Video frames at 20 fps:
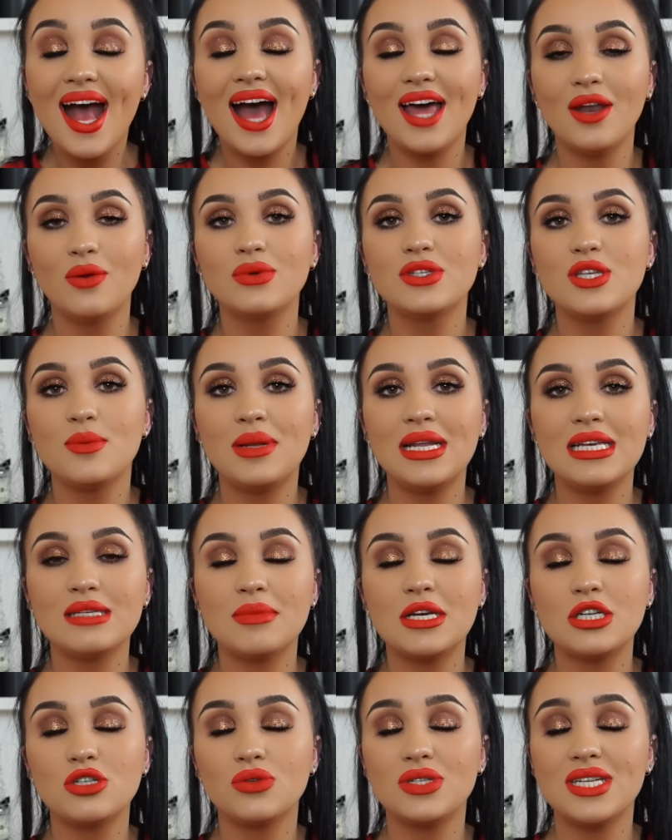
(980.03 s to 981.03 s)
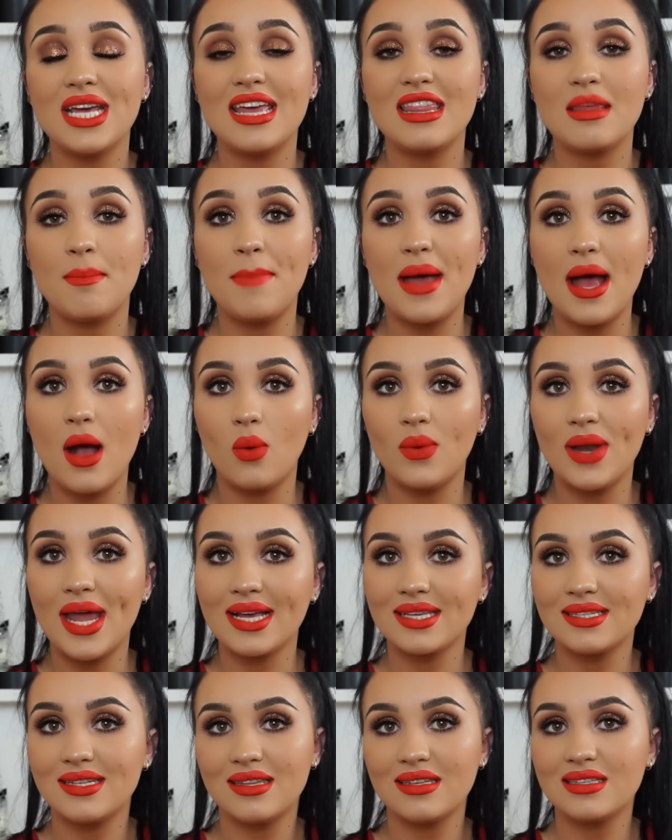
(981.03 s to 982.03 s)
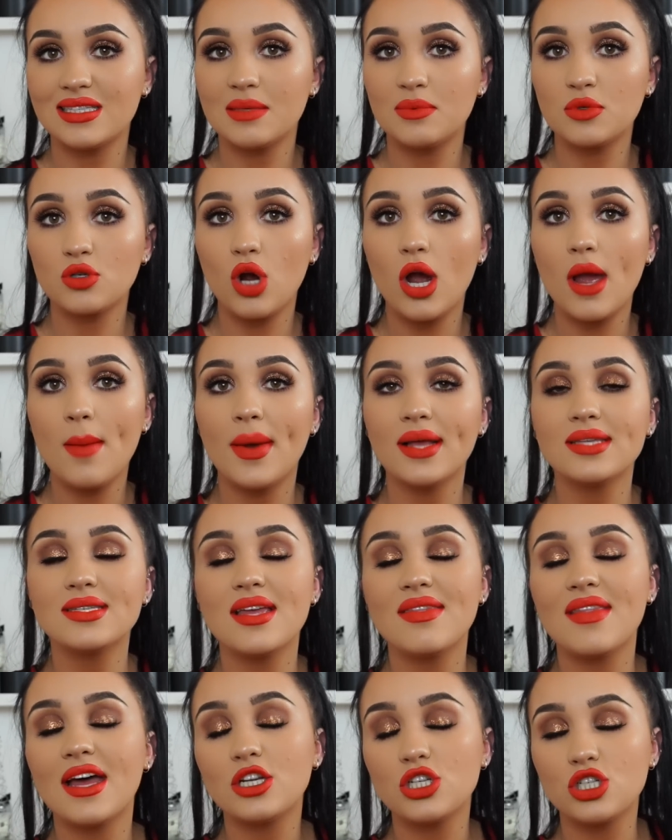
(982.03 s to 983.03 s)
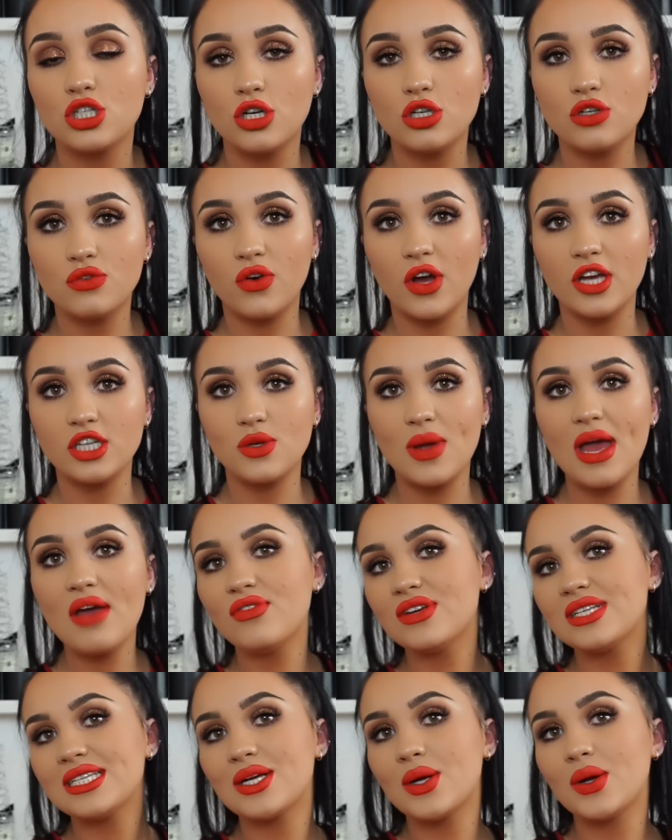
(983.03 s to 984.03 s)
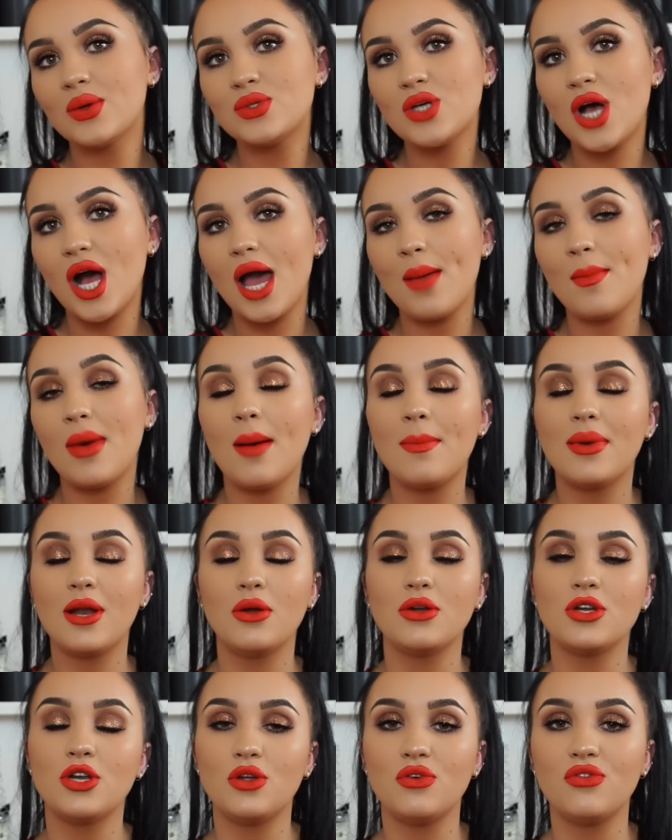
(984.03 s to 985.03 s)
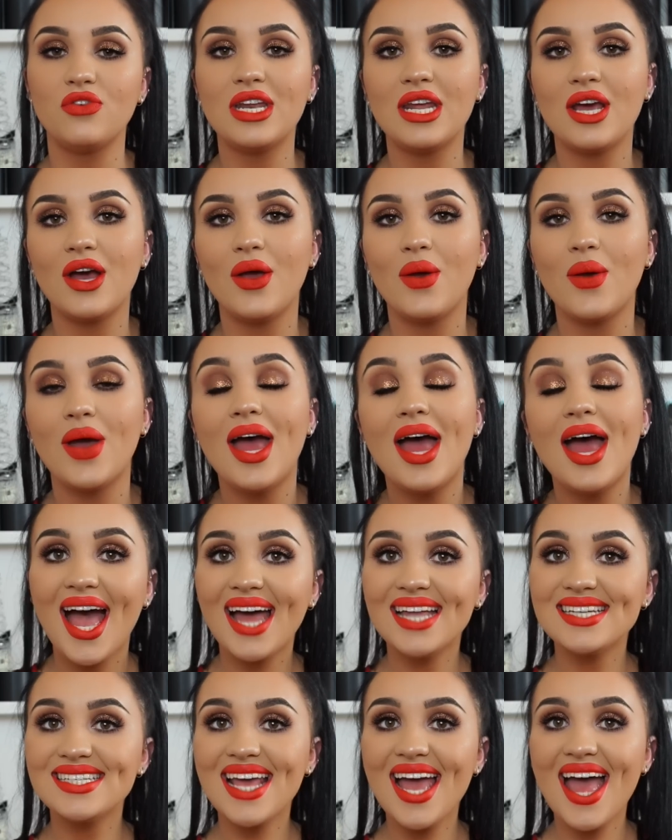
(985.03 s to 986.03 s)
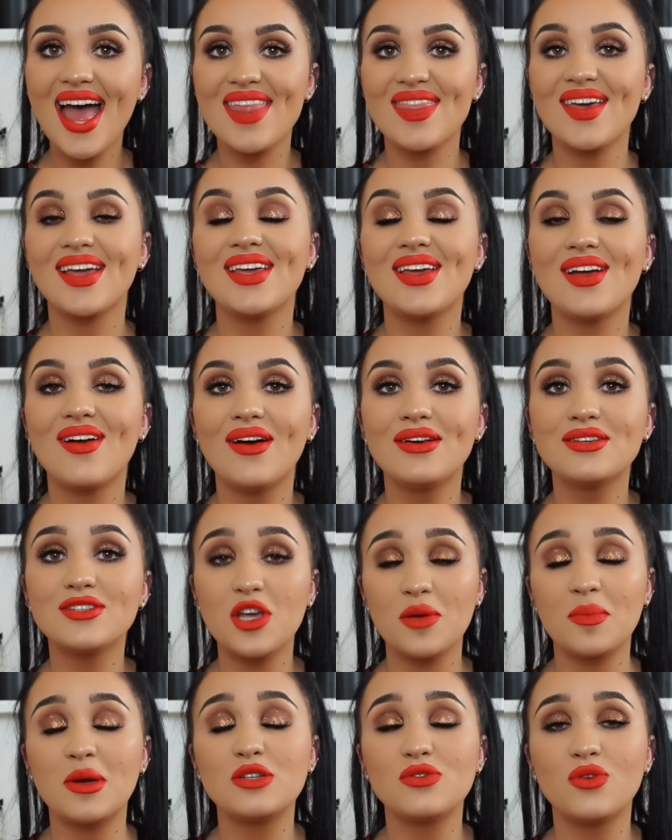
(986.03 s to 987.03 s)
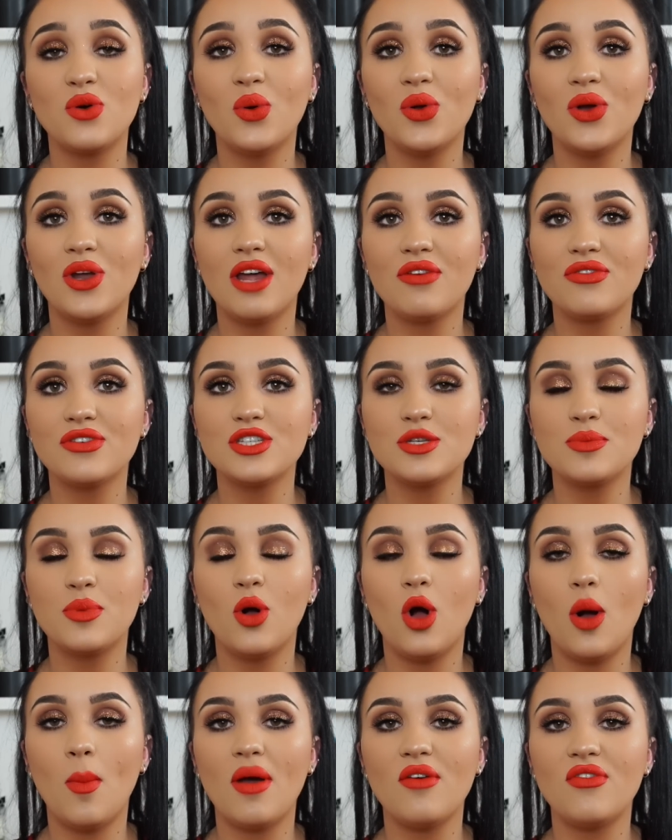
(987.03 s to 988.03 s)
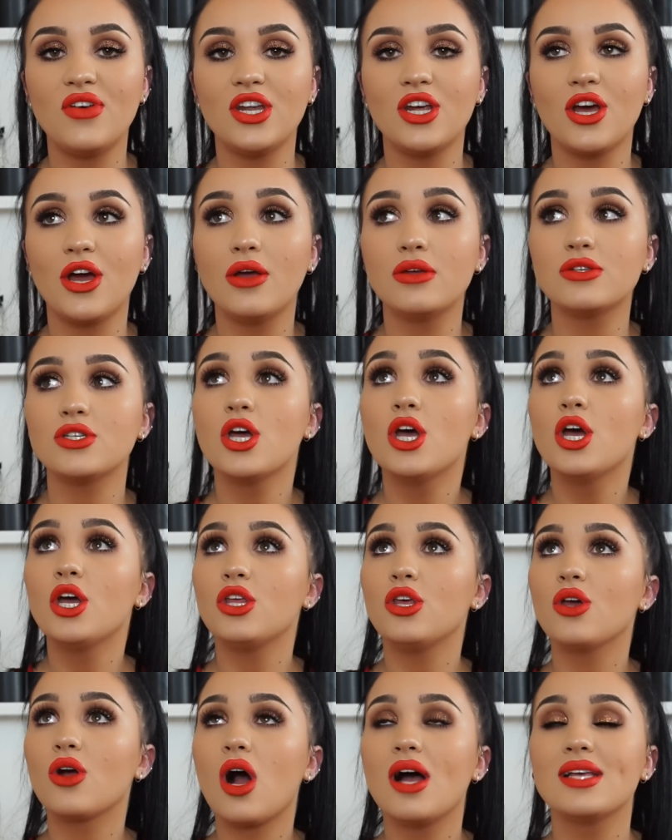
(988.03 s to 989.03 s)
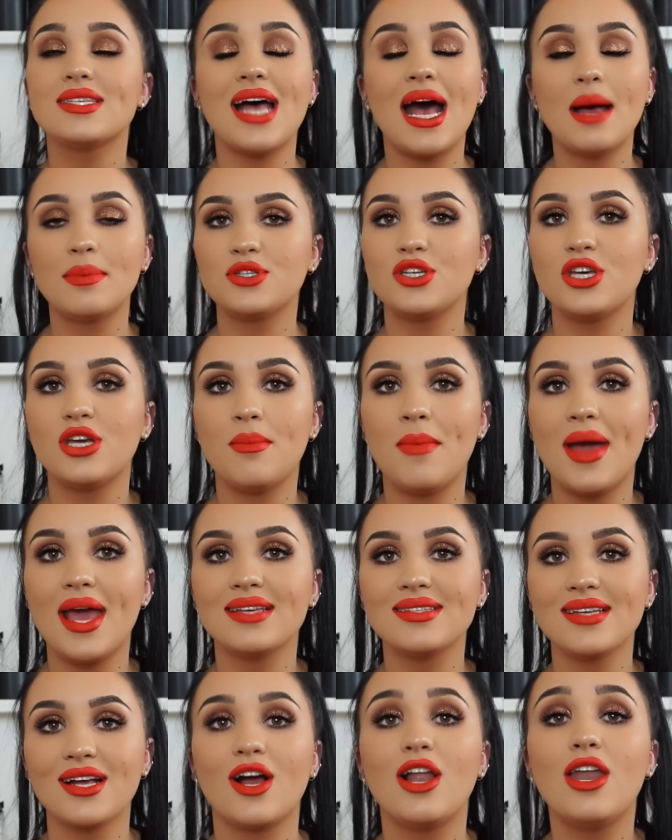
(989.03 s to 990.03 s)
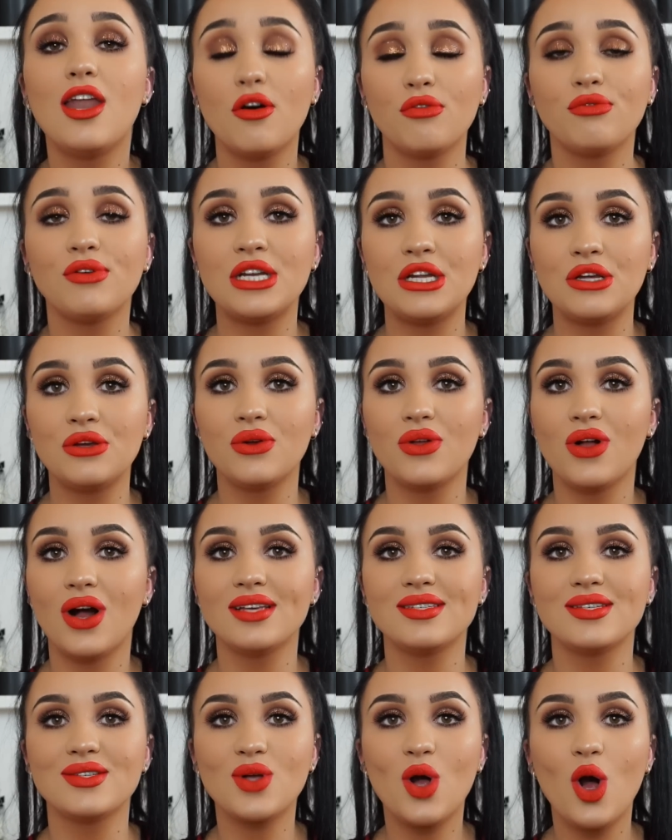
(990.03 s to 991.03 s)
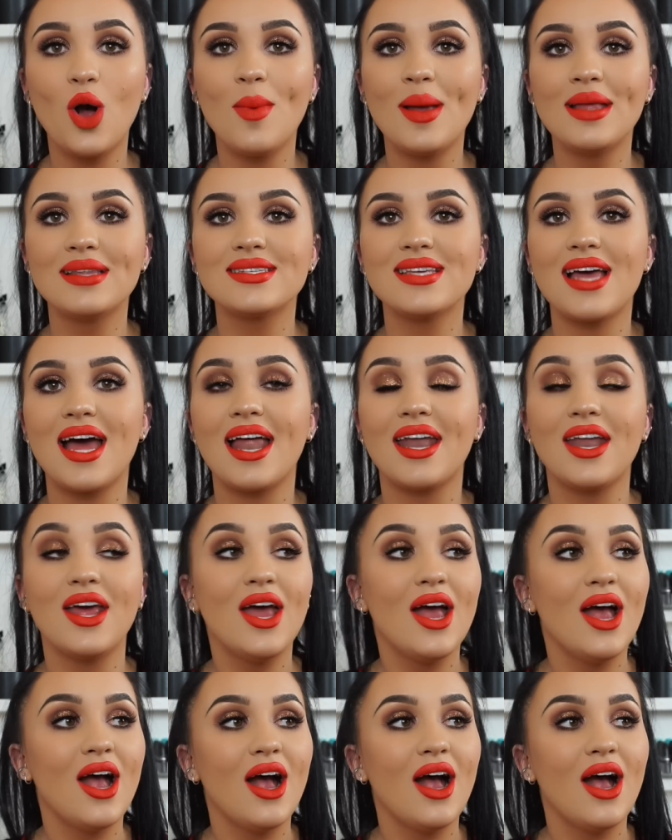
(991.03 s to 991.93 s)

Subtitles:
And also please make sure to hit the bell next to the subscribe button. That just notifies you every single time I upload a new video. And yeah, thank you guys so much for all your love and support on my videos. You guys are absolutely amazing. I love reading your guys' comments, and